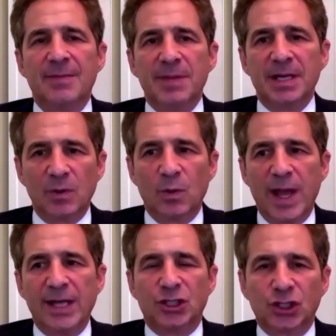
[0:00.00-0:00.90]
minimum
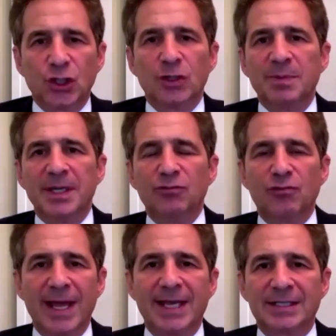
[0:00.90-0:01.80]
wage should be
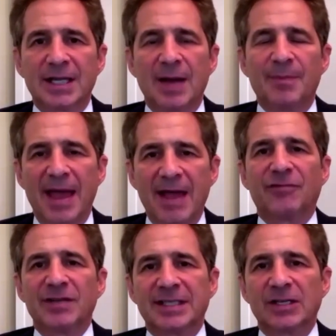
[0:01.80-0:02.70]
raised up
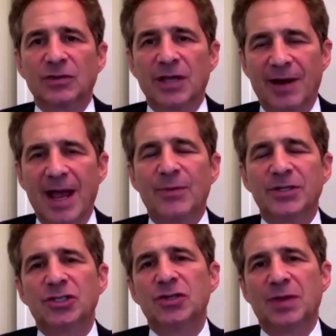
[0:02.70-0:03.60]
every single year how would
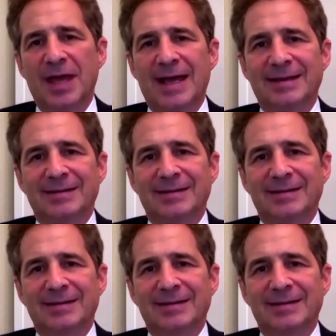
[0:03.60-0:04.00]
you do that